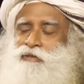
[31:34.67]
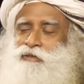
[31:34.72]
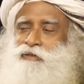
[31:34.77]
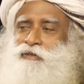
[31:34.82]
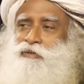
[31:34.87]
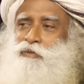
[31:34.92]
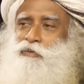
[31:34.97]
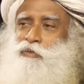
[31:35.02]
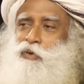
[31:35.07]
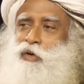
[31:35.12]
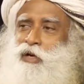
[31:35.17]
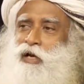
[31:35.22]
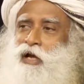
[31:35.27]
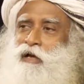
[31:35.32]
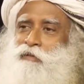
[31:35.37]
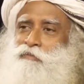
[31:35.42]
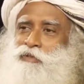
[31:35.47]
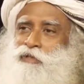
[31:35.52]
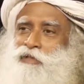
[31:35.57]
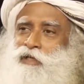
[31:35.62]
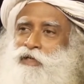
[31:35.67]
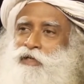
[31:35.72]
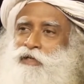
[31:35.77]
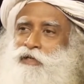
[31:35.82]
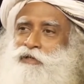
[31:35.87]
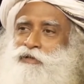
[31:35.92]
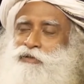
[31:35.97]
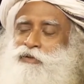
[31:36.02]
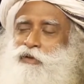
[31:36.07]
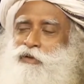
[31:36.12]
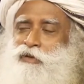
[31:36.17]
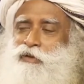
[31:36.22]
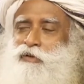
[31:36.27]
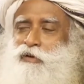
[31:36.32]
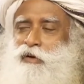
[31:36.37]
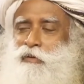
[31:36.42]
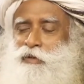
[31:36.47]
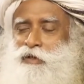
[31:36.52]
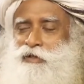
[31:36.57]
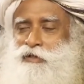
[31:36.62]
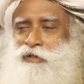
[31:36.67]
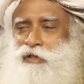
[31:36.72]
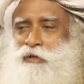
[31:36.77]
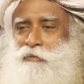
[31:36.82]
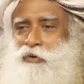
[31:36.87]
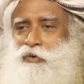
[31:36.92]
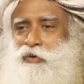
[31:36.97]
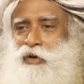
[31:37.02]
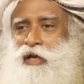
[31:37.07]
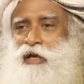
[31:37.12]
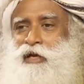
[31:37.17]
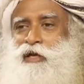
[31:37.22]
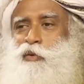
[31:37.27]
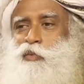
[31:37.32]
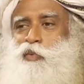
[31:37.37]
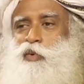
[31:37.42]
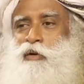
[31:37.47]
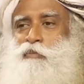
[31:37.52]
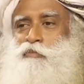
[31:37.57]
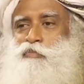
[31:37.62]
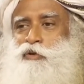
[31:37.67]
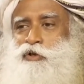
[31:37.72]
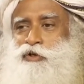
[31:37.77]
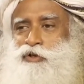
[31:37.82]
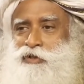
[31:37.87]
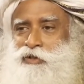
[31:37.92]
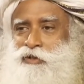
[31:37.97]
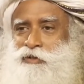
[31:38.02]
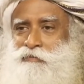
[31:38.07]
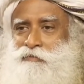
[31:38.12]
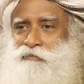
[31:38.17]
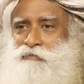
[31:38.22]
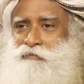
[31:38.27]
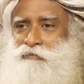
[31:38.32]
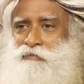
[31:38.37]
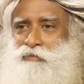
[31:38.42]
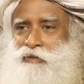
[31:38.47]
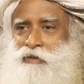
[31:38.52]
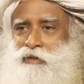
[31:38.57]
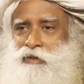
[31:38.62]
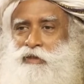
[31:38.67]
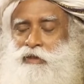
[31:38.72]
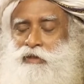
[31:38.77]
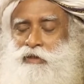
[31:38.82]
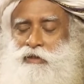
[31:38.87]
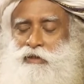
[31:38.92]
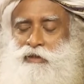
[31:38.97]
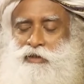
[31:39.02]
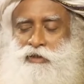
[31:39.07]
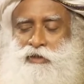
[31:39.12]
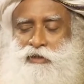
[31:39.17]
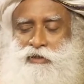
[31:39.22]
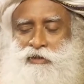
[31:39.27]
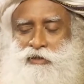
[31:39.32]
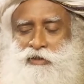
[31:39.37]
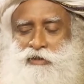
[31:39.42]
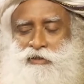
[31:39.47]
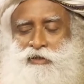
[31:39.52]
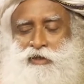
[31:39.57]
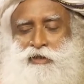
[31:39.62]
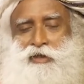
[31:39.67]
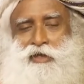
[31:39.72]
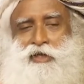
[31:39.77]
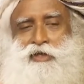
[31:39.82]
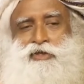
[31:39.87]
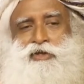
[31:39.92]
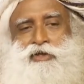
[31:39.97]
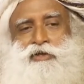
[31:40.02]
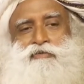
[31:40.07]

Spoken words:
what I'm saying is not a commentary about any one person. This is the nature of